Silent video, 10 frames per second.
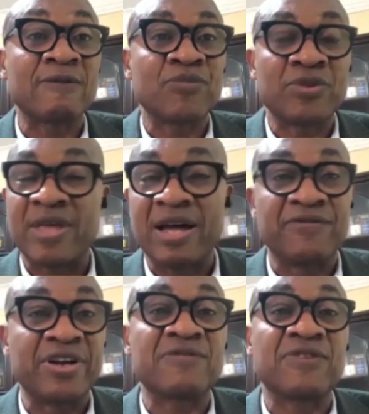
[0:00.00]
they are
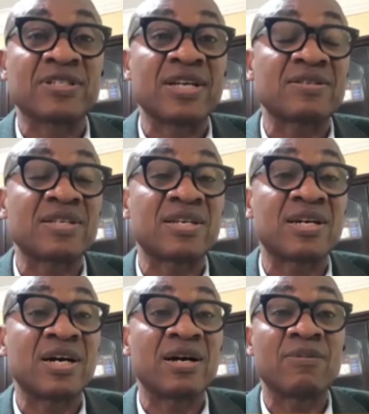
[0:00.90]
very fantastic
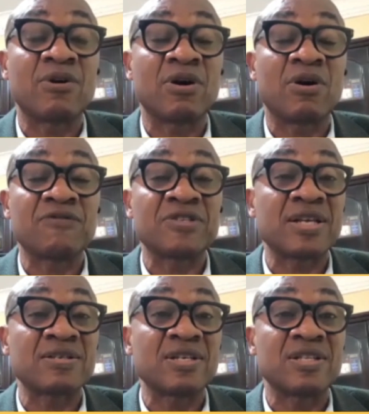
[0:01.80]

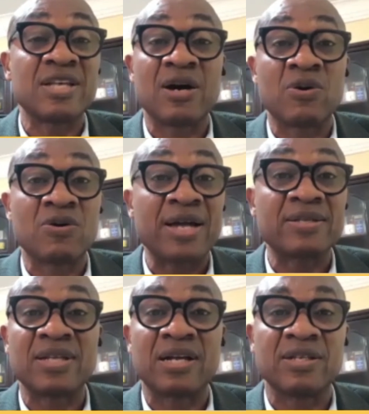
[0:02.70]
officers in their own rights,
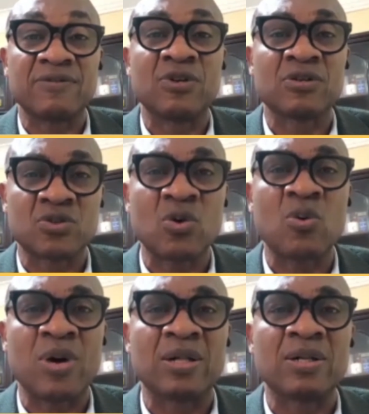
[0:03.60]
and they've done so well,